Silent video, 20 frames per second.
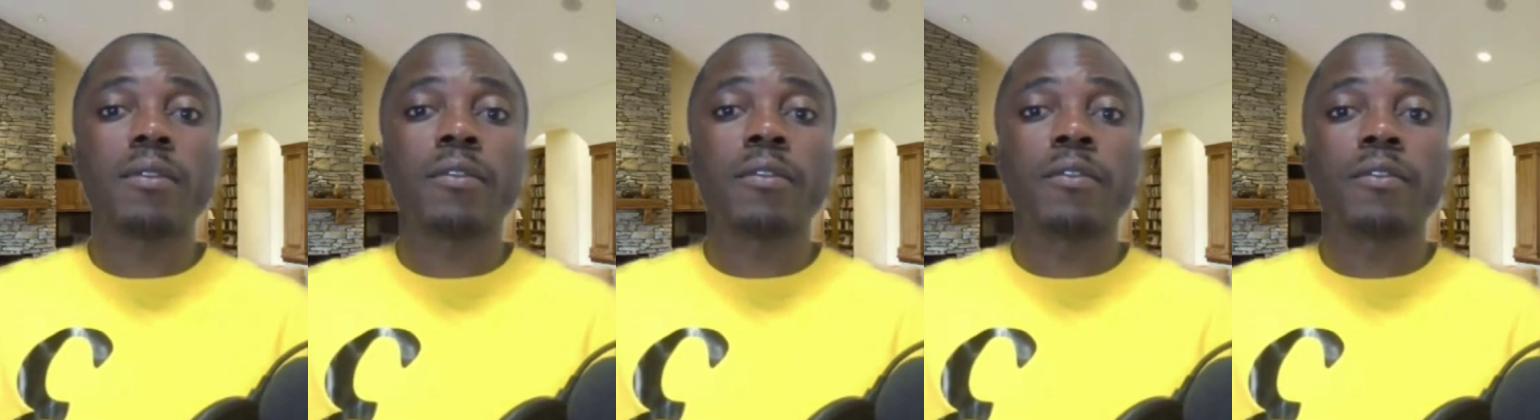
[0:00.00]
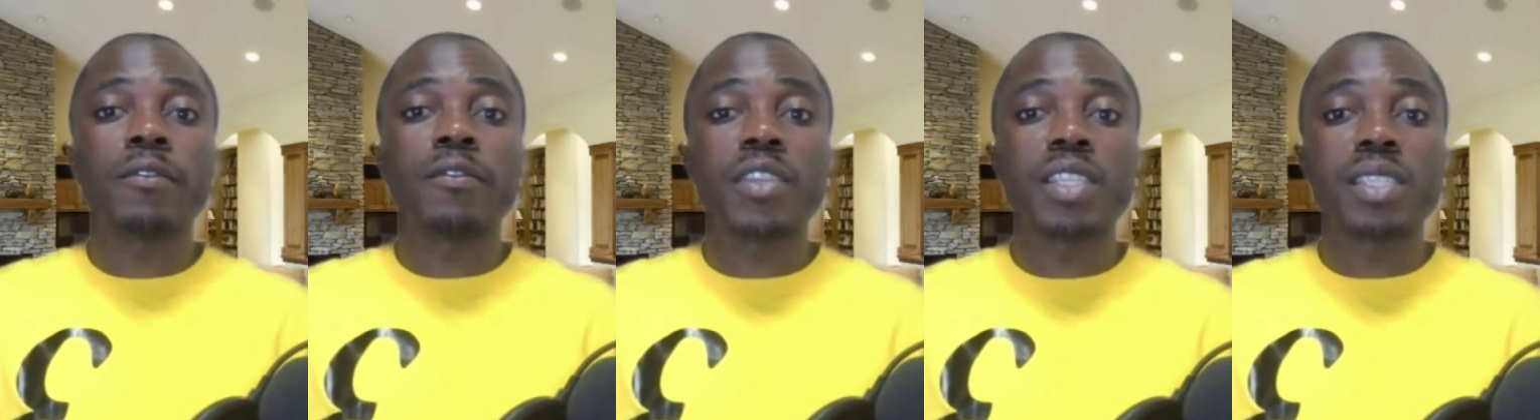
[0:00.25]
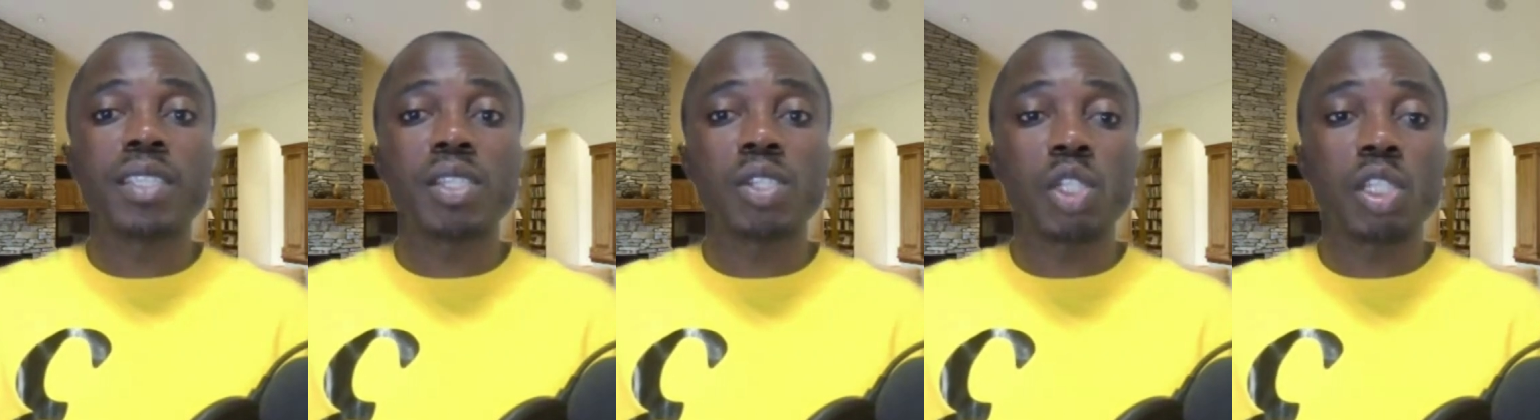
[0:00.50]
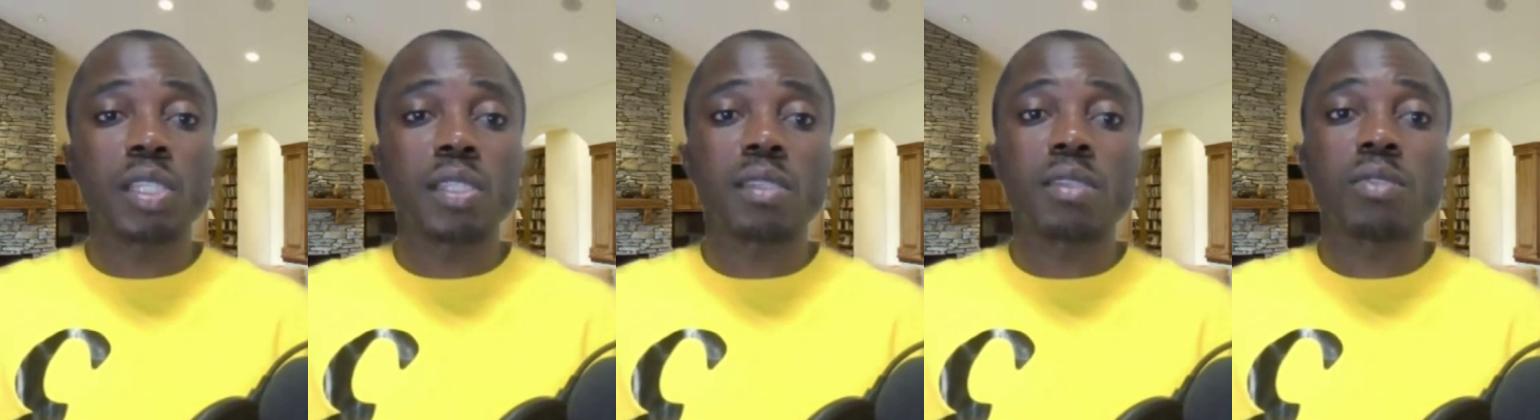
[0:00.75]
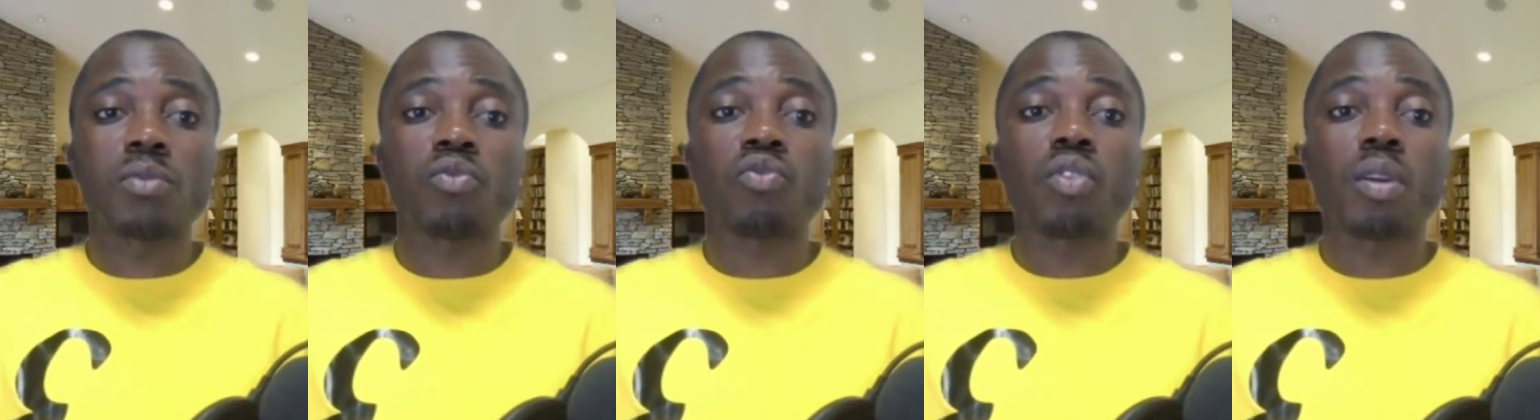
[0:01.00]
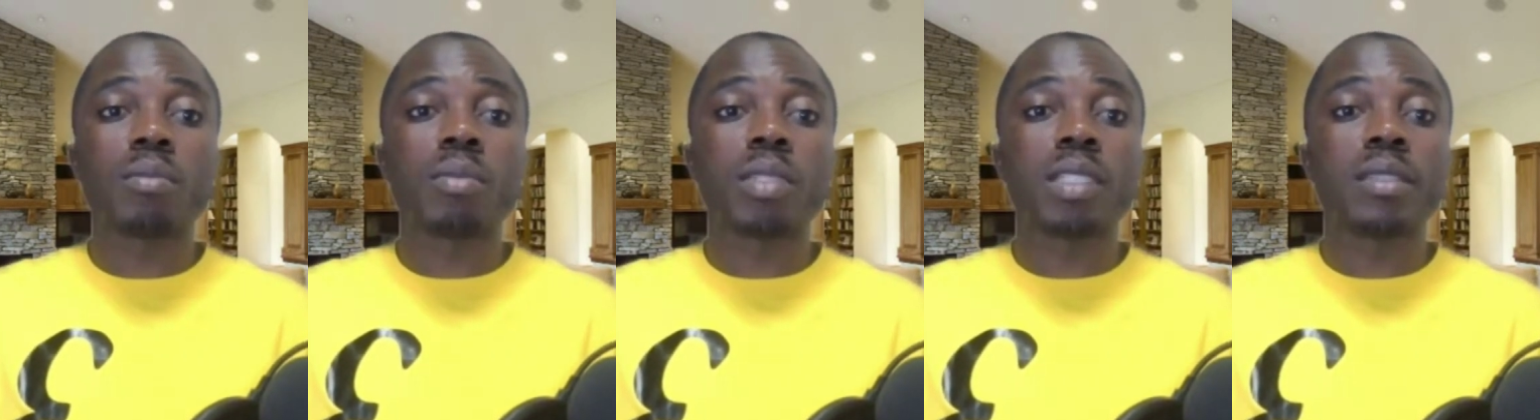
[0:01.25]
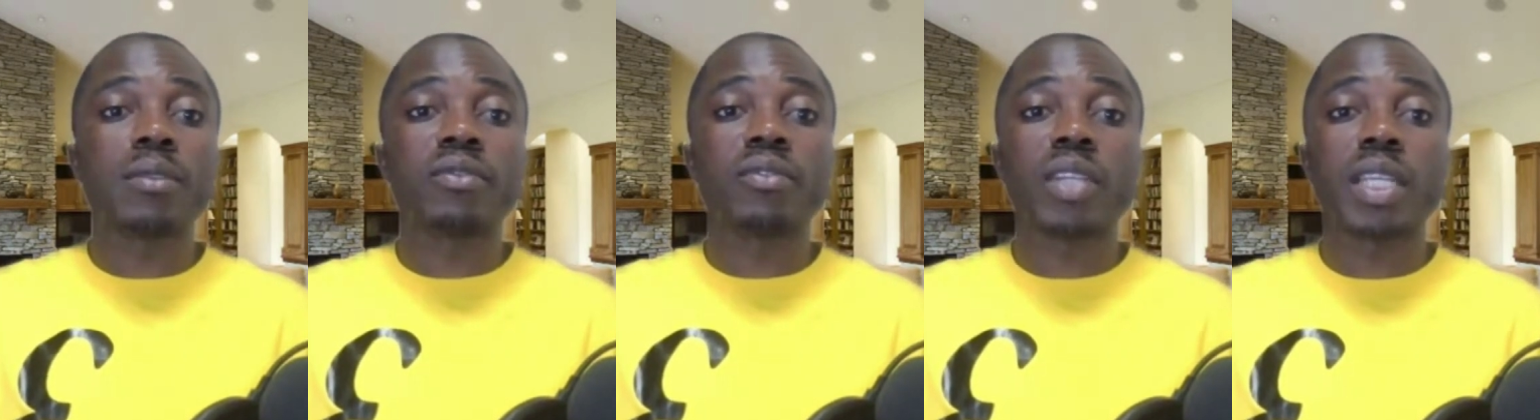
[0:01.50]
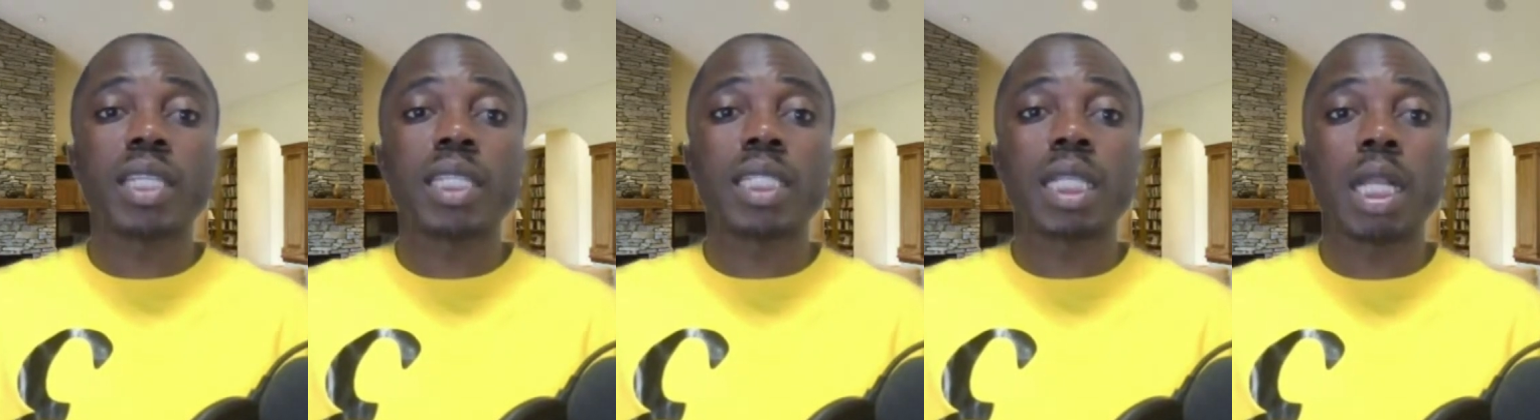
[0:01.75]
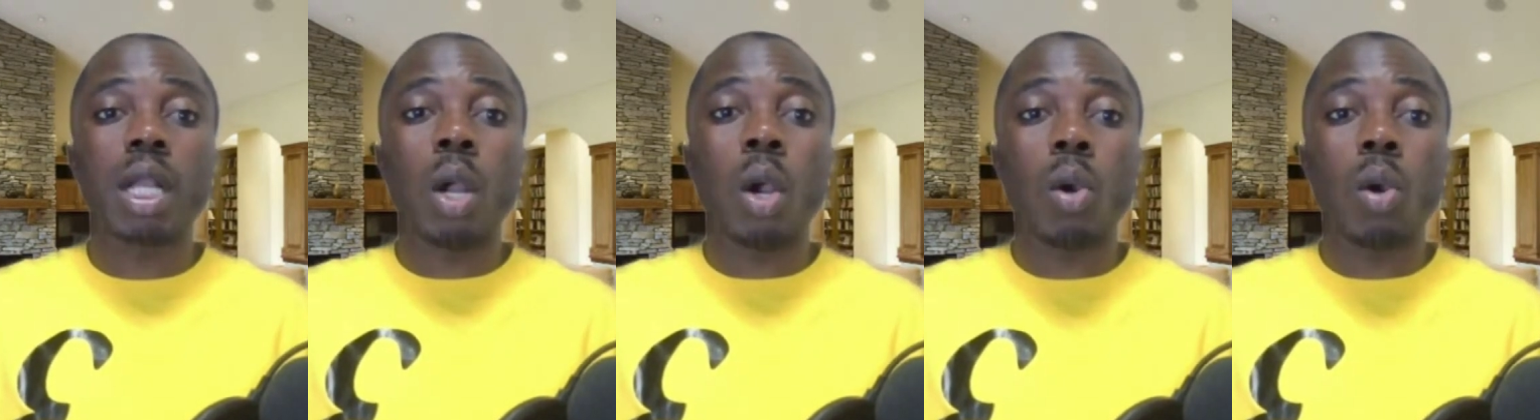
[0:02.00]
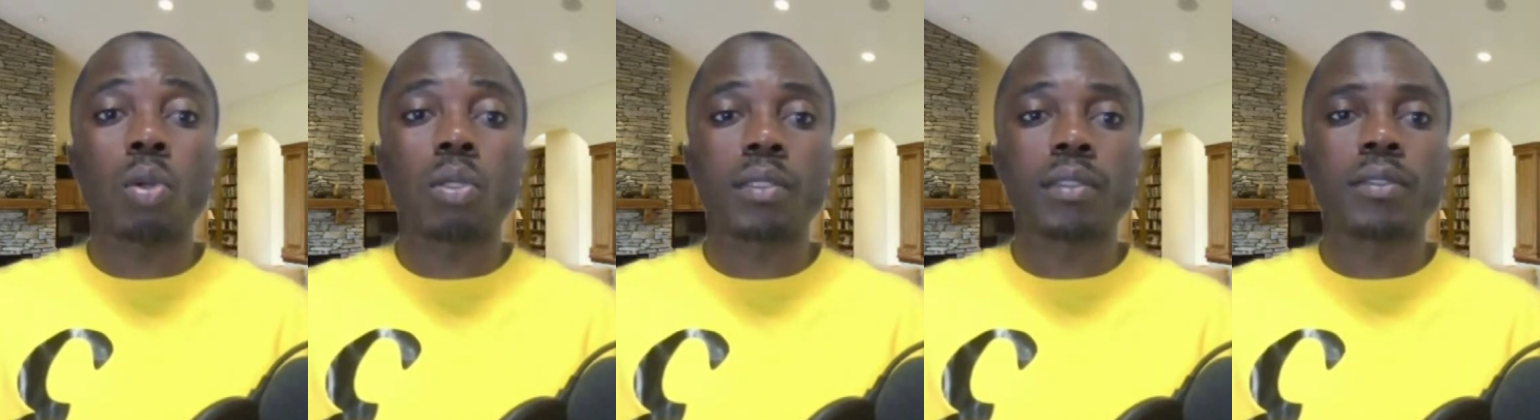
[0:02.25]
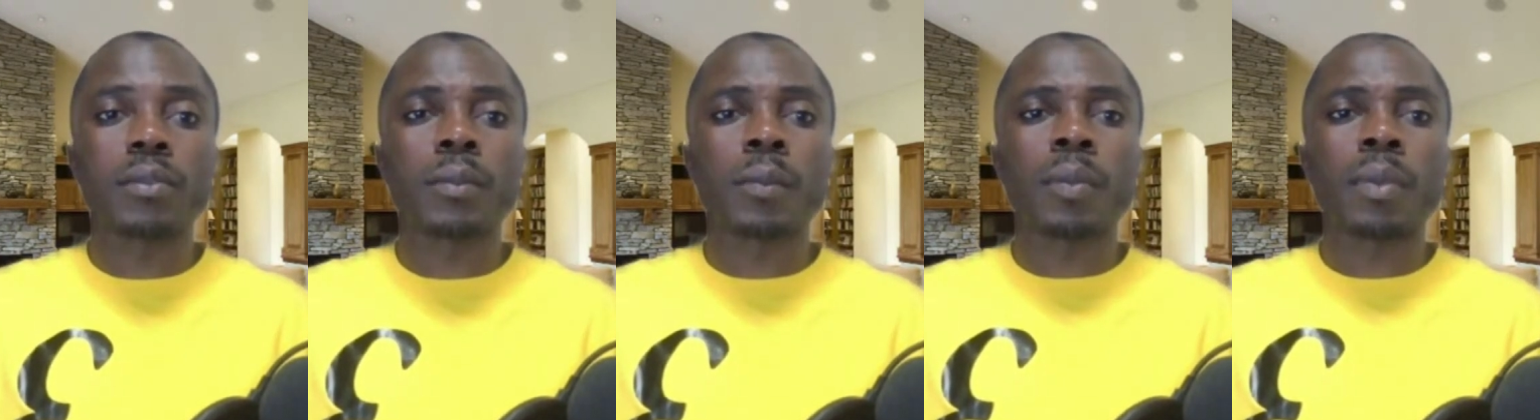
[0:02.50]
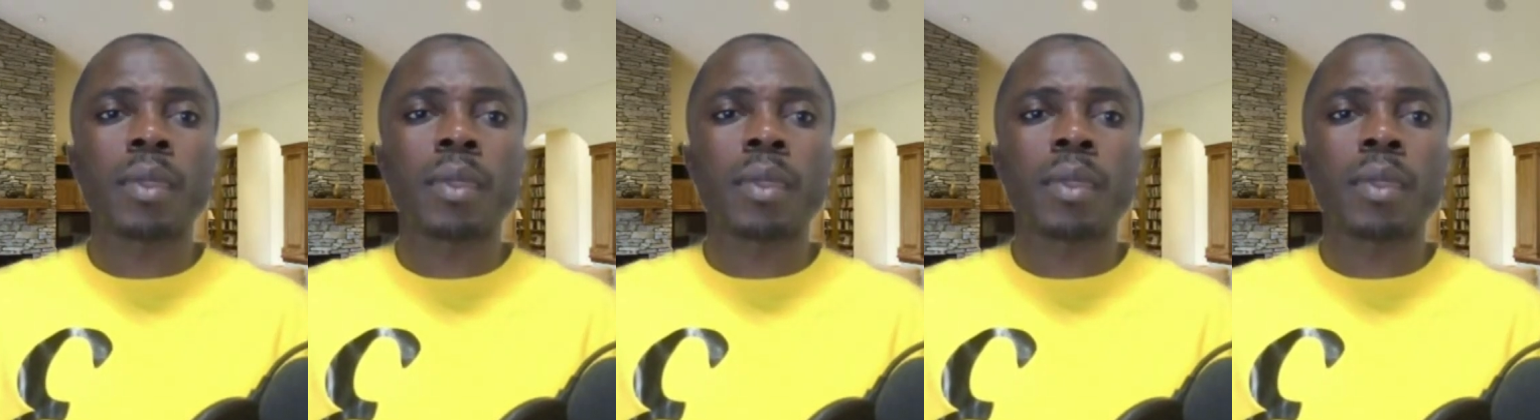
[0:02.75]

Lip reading: physicians from different corners.